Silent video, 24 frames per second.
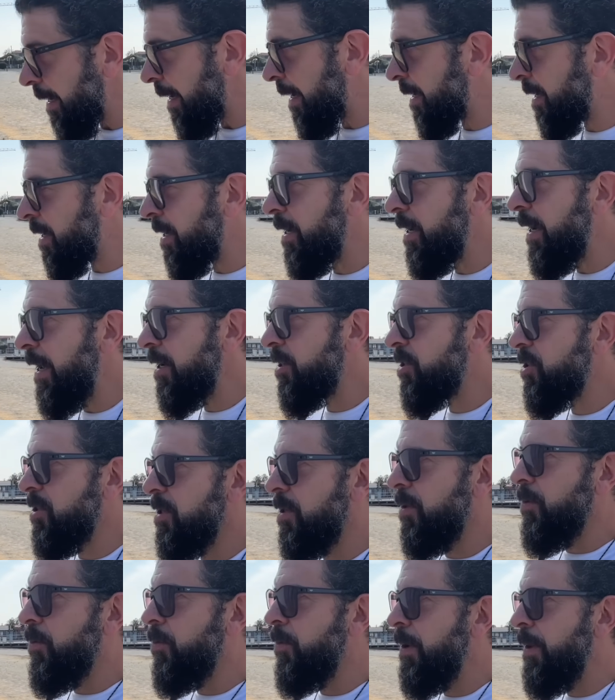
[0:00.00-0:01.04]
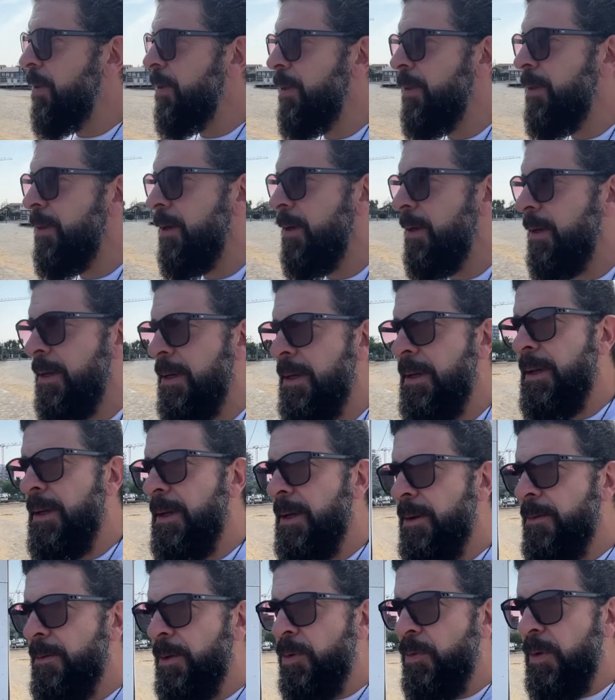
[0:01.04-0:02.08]
in connection with
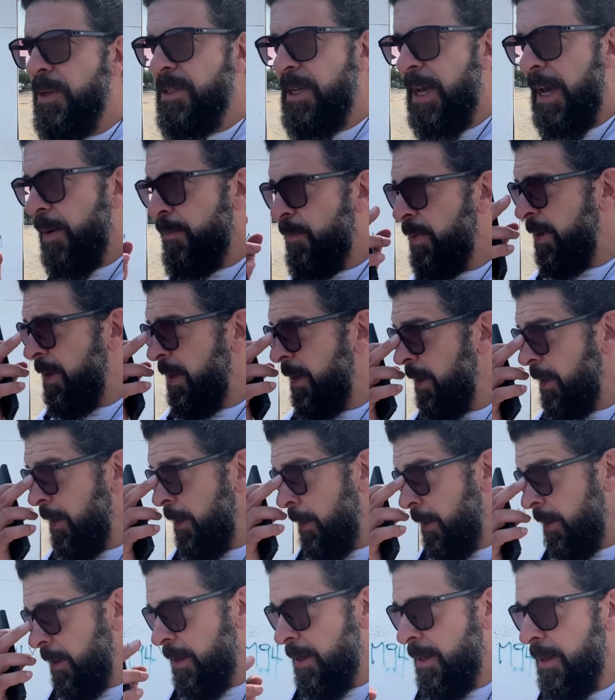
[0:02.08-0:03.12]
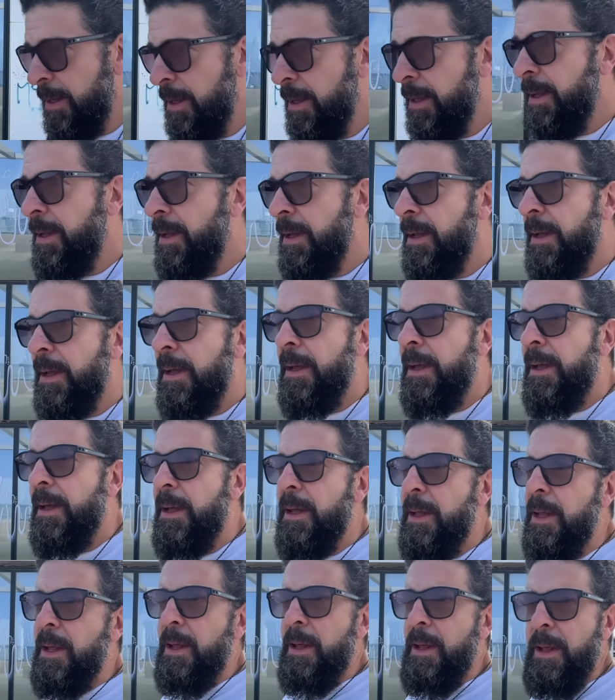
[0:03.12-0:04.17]
what's happening in
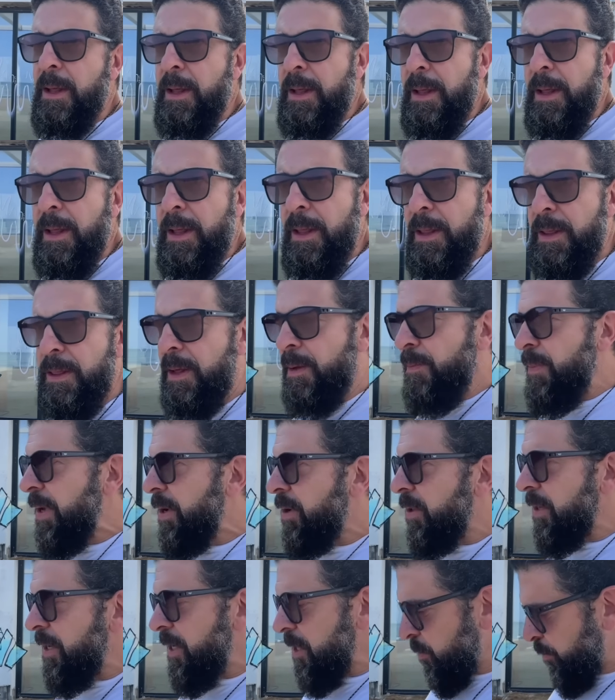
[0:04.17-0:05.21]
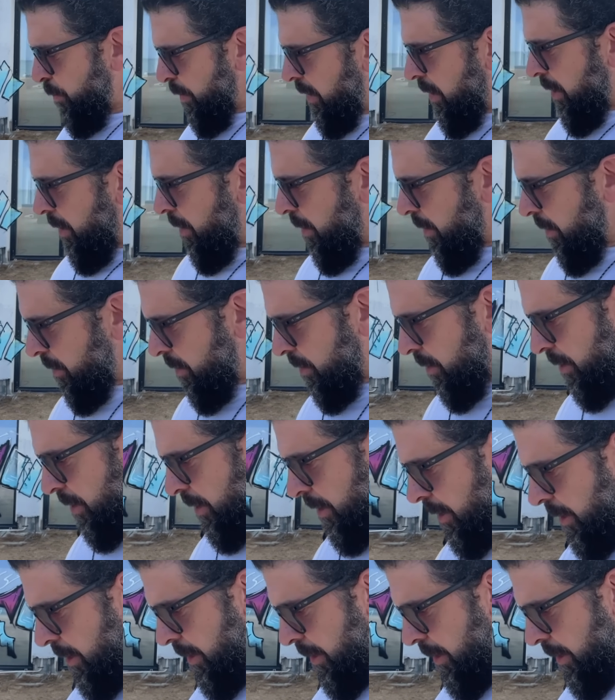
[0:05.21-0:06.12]
the Middle East, because